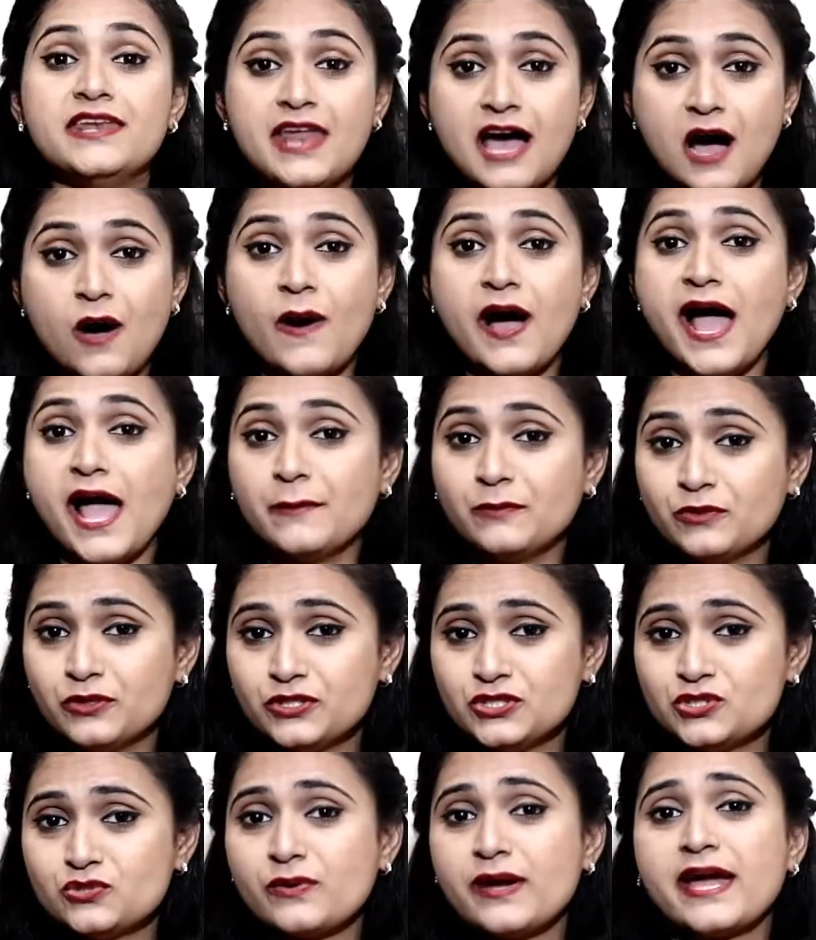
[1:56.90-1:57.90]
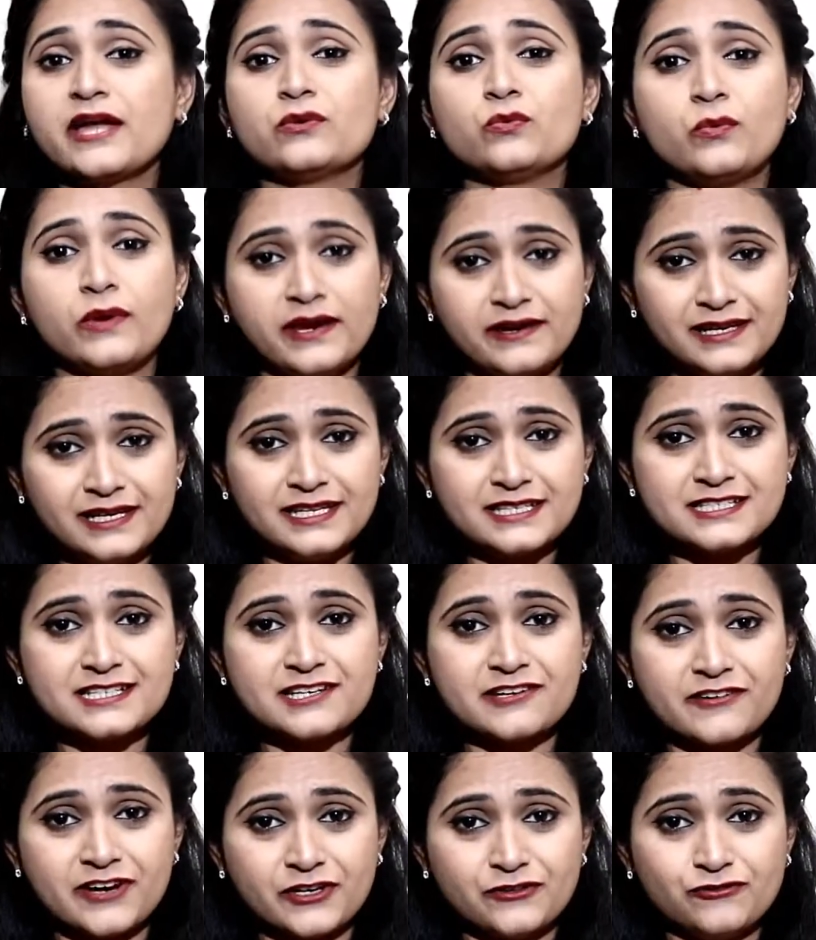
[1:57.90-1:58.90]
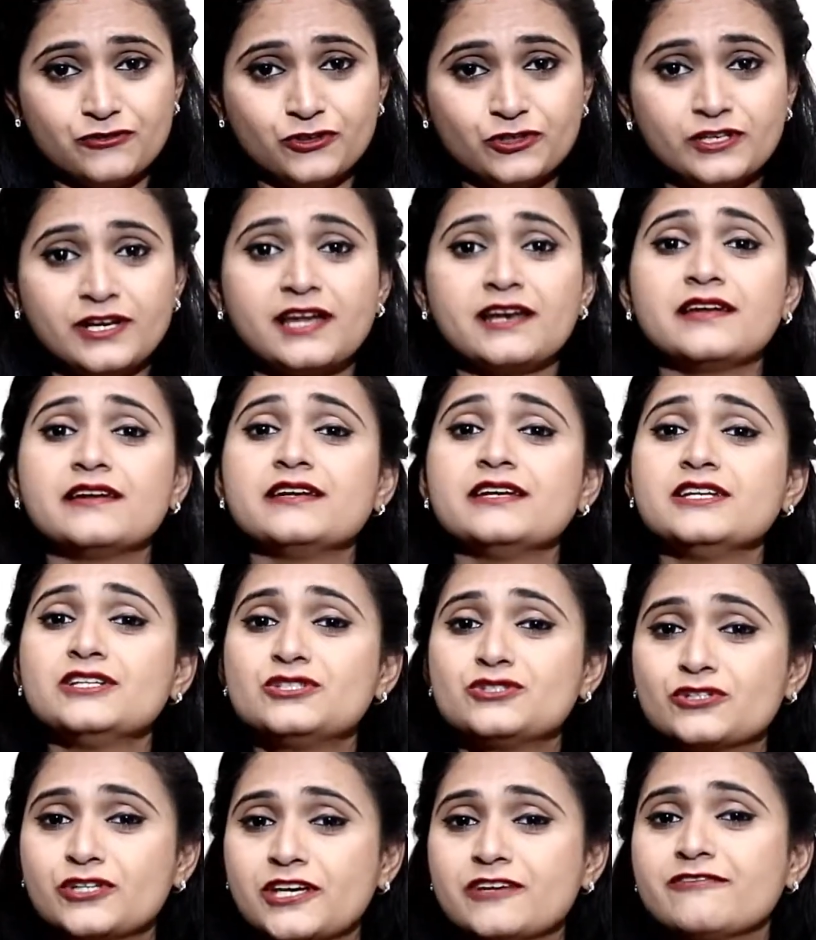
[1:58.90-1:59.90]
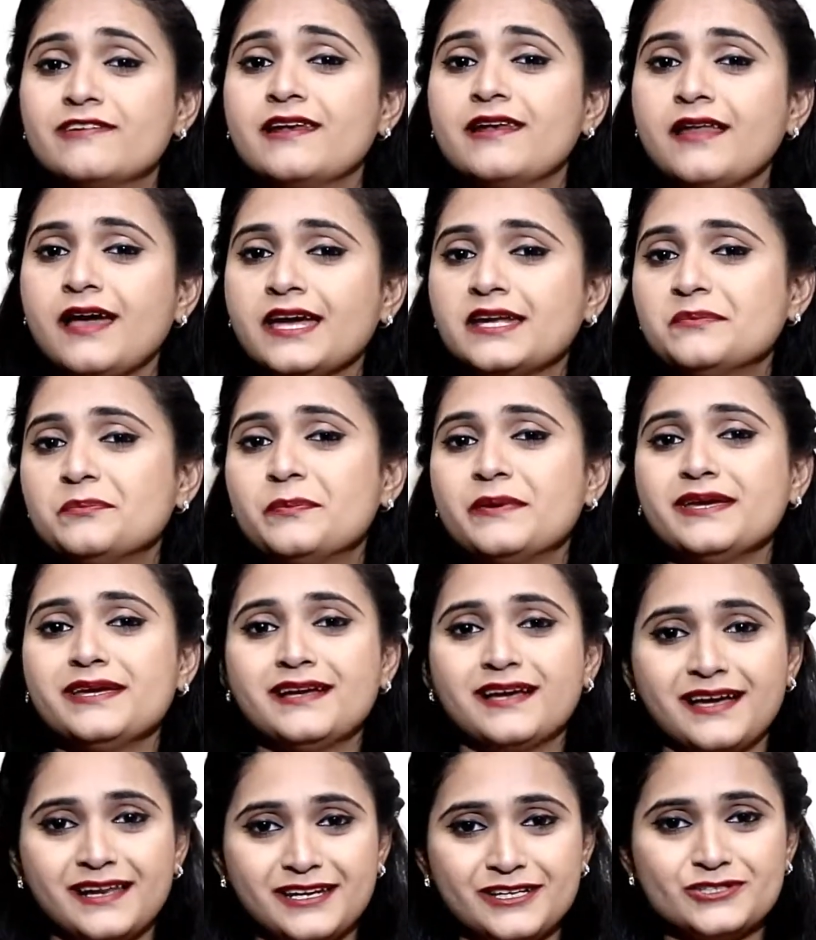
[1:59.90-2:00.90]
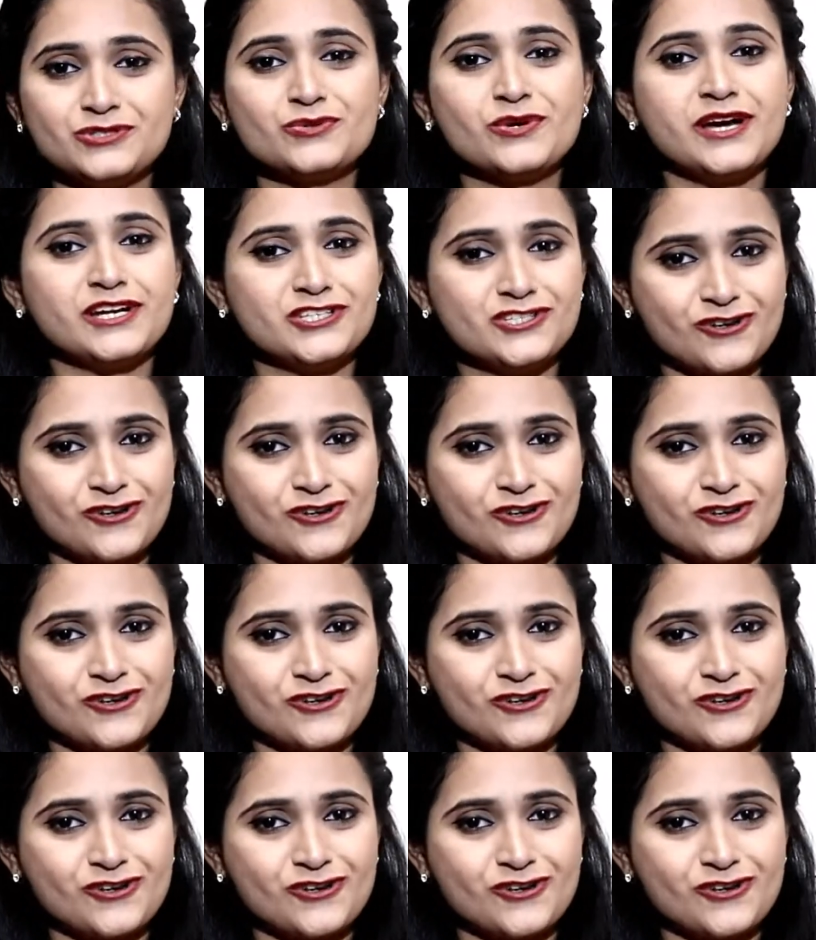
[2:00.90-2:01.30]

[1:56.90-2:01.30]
Now I'm going to add very little red food coloring to give a light pink color to our